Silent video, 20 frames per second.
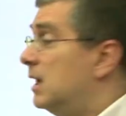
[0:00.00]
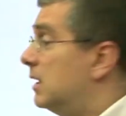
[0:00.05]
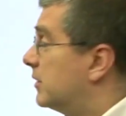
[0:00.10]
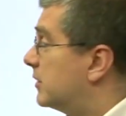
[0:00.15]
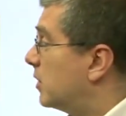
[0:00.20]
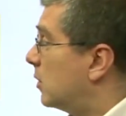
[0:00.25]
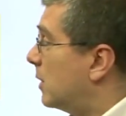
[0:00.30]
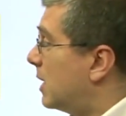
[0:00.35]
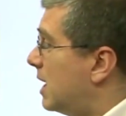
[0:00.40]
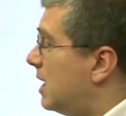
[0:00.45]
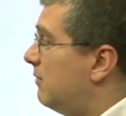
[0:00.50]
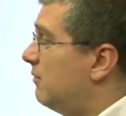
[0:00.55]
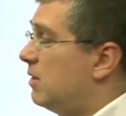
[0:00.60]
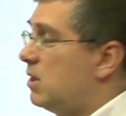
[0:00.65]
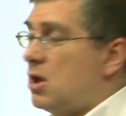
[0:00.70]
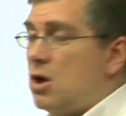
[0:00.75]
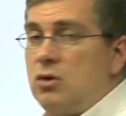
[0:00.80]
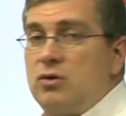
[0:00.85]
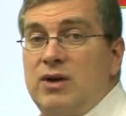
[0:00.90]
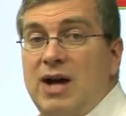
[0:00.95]
So
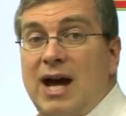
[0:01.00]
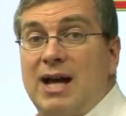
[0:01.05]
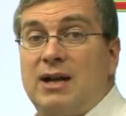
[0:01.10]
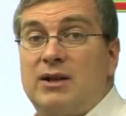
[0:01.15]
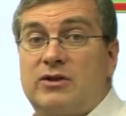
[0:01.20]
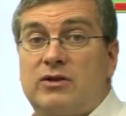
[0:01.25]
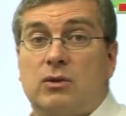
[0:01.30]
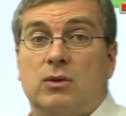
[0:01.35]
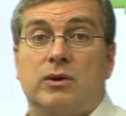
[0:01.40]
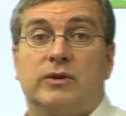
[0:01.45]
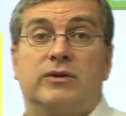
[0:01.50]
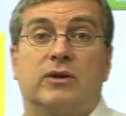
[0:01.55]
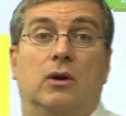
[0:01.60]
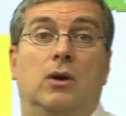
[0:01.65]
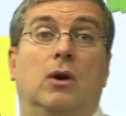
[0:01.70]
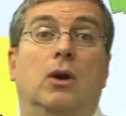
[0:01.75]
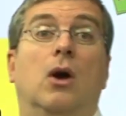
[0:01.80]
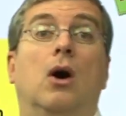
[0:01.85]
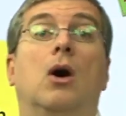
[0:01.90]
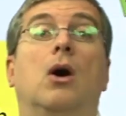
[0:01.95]
even though dinosaurs
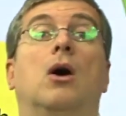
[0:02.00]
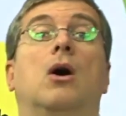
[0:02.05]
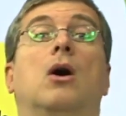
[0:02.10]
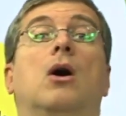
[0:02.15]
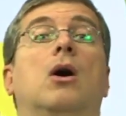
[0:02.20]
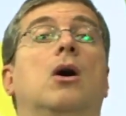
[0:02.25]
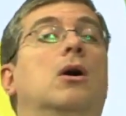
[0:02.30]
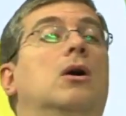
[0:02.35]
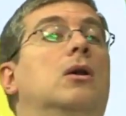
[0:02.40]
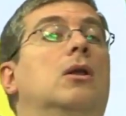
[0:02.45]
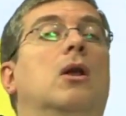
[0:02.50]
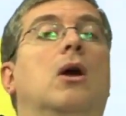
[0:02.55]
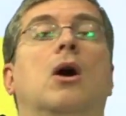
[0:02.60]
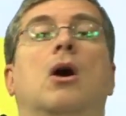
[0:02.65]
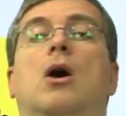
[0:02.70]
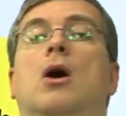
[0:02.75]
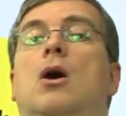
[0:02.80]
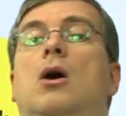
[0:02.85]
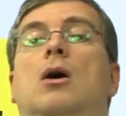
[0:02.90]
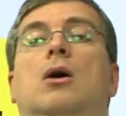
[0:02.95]
are long
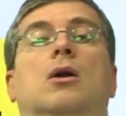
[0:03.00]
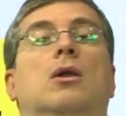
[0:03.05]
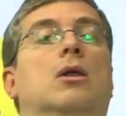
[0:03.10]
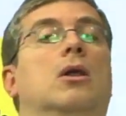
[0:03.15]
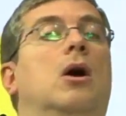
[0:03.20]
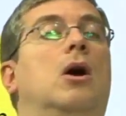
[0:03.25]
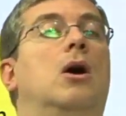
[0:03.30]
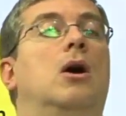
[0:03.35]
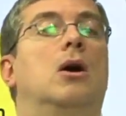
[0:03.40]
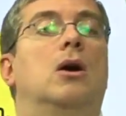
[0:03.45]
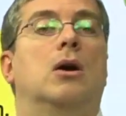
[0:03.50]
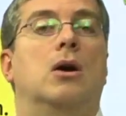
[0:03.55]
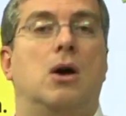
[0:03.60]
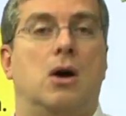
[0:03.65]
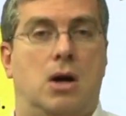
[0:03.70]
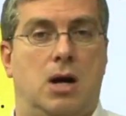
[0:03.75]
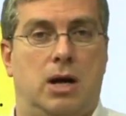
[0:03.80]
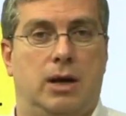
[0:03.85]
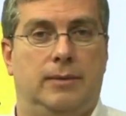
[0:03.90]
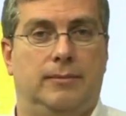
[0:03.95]

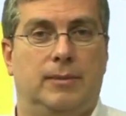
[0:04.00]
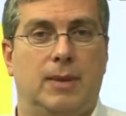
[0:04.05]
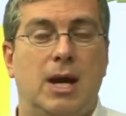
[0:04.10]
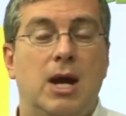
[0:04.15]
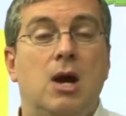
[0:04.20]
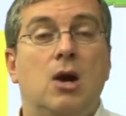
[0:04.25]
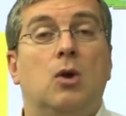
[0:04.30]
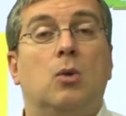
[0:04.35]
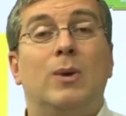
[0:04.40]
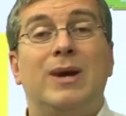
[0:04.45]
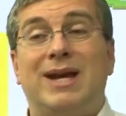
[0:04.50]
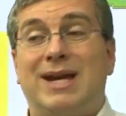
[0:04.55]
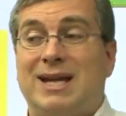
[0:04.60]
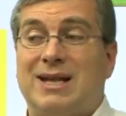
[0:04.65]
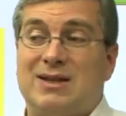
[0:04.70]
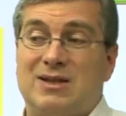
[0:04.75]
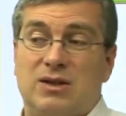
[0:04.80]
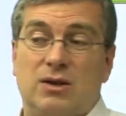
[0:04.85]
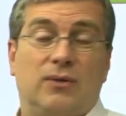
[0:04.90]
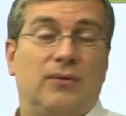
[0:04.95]
gone, we
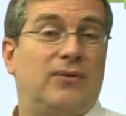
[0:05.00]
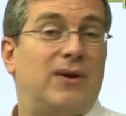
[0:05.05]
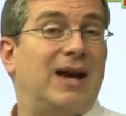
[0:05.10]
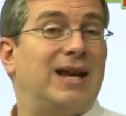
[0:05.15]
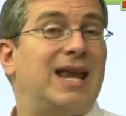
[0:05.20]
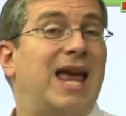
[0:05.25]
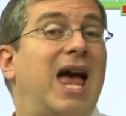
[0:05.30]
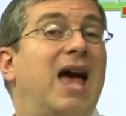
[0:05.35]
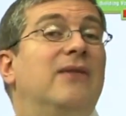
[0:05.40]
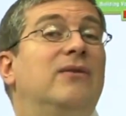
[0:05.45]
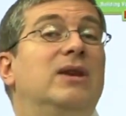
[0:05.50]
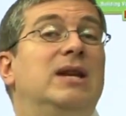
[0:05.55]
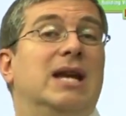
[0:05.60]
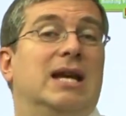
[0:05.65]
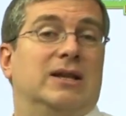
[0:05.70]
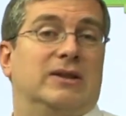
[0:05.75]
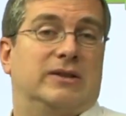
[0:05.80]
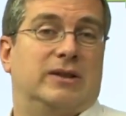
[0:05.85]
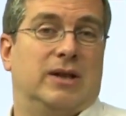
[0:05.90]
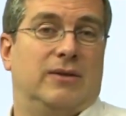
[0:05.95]
can still find
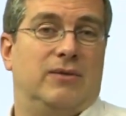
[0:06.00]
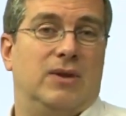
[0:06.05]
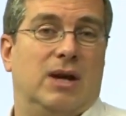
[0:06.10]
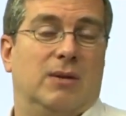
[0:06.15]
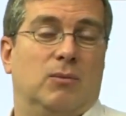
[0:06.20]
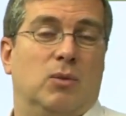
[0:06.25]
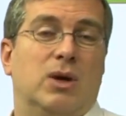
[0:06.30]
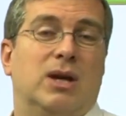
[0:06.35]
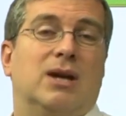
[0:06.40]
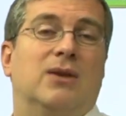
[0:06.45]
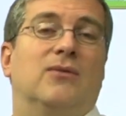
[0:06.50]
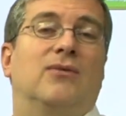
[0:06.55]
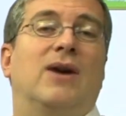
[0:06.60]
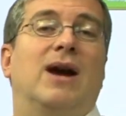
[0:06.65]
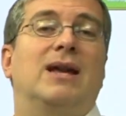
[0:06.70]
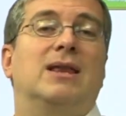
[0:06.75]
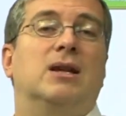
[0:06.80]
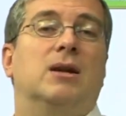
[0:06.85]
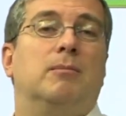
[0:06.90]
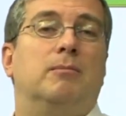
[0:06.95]
evidence of them. We can
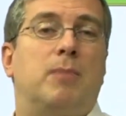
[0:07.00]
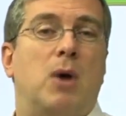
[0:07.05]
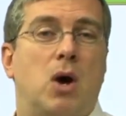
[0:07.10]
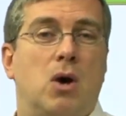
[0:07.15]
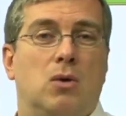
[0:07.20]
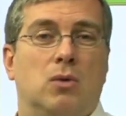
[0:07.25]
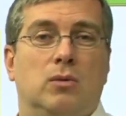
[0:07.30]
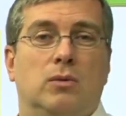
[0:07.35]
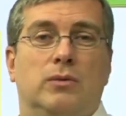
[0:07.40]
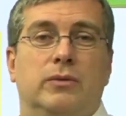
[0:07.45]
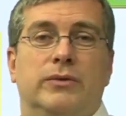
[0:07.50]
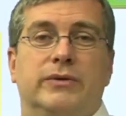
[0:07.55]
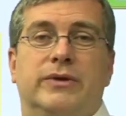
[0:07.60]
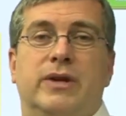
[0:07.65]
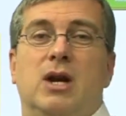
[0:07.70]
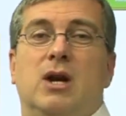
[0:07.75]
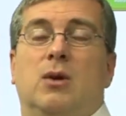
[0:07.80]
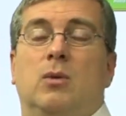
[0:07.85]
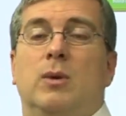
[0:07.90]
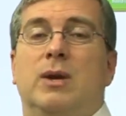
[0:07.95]
find their
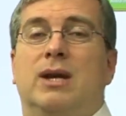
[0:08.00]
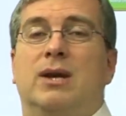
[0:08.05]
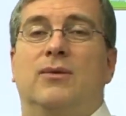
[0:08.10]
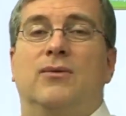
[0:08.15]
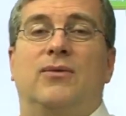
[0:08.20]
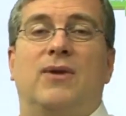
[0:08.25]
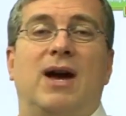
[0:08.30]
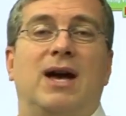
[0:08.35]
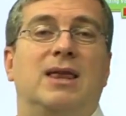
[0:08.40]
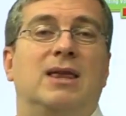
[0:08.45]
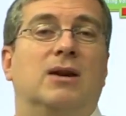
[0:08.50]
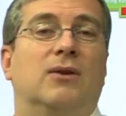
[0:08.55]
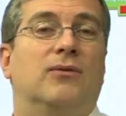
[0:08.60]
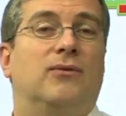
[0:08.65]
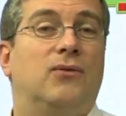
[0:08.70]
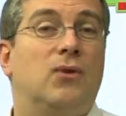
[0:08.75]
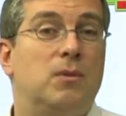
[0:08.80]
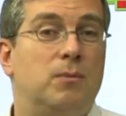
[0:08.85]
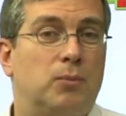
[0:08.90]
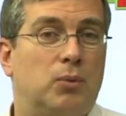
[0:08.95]
bones. We can find their
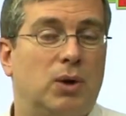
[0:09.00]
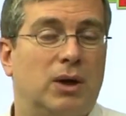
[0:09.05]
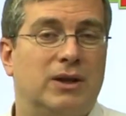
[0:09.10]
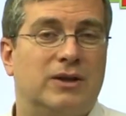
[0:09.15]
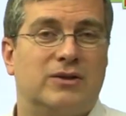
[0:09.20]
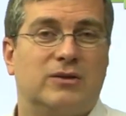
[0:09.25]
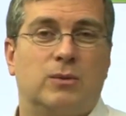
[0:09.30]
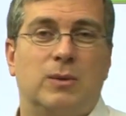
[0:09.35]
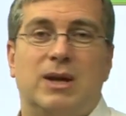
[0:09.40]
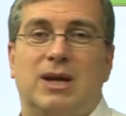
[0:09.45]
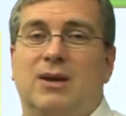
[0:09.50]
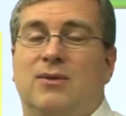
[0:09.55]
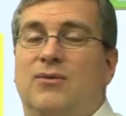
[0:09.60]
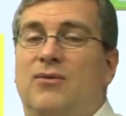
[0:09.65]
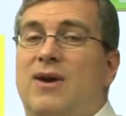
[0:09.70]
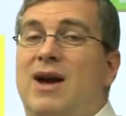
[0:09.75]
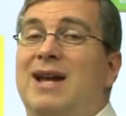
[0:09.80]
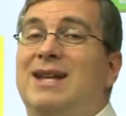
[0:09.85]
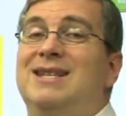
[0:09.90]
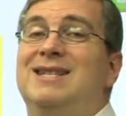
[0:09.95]
footprints. We can
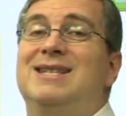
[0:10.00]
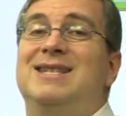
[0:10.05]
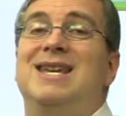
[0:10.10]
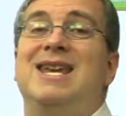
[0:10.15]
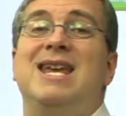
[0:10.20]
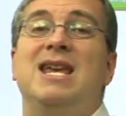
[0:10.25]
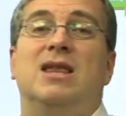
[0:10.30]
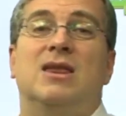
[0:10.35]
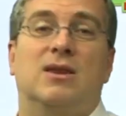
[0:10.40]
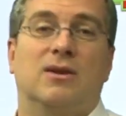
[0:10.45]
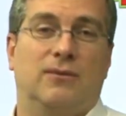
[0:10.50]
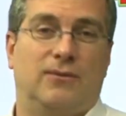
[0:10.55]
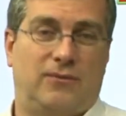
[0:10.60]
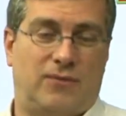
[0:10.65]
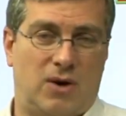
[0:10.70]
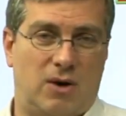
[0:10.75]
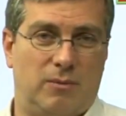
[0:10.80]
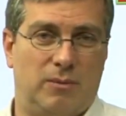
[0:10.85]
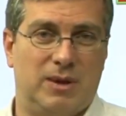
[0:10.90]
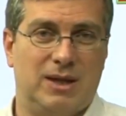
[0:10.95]
find teeth
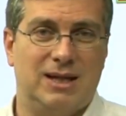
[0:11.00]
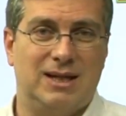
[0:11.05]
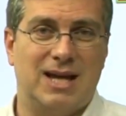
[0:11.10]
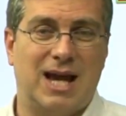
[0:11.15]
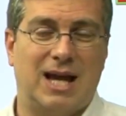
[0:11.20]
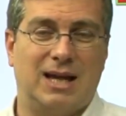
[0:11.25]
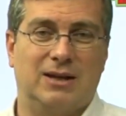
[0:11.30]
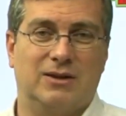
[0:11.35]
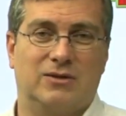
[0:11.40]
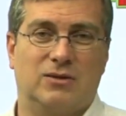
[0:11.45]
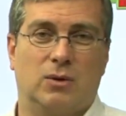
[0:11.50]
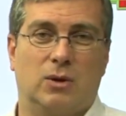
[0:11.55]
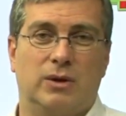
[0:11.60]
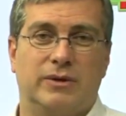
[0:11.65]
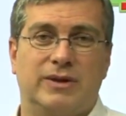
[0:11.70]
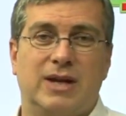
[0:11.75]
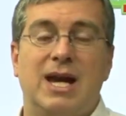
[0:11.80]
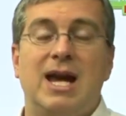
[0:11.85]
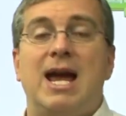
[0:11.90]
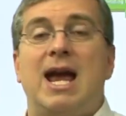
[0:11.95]
from the dinosaurs.